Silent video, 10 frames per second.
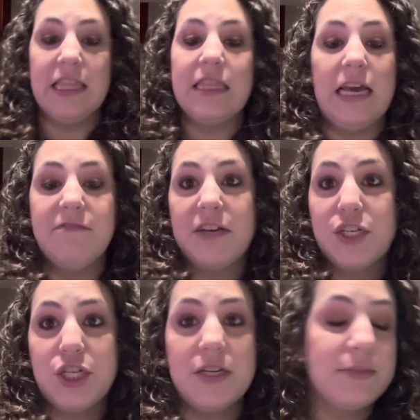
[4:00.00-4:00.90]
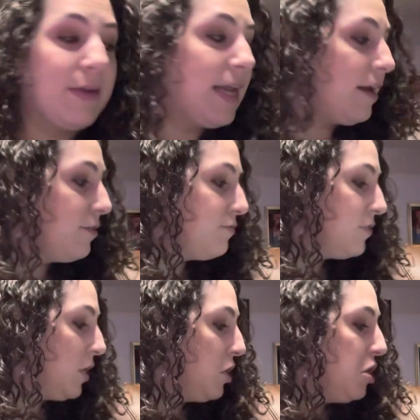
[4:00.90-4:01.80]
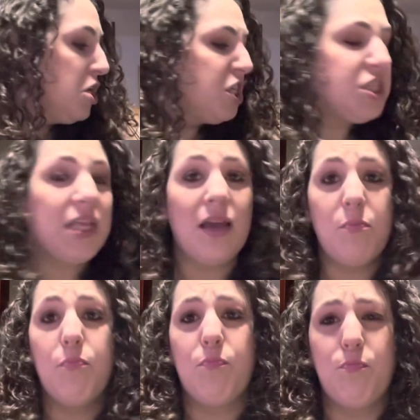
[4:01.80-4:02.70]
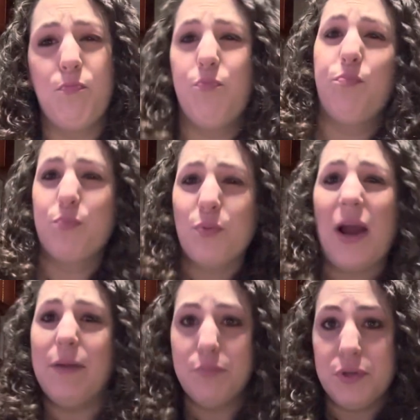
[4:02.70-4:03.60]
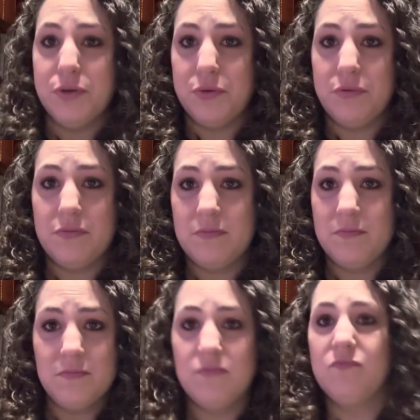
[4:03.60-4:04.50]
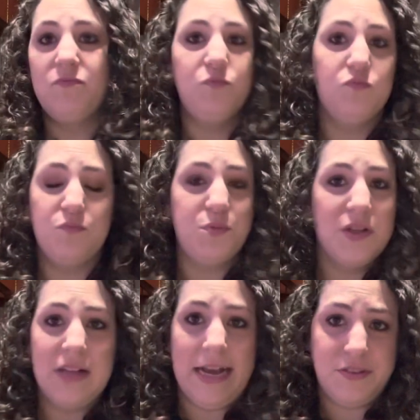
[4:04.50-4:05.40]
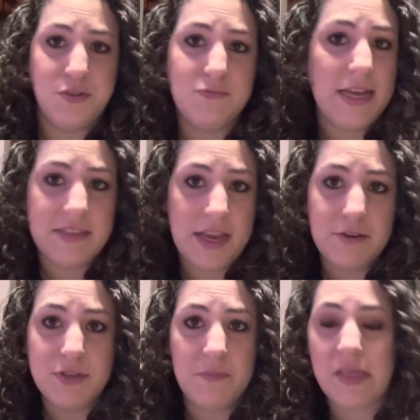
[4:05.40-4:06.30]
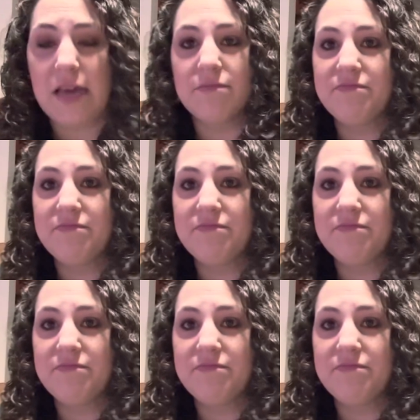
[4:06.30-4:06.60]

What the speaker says: light fixture is made out of, just like bright blue glass or resin or something.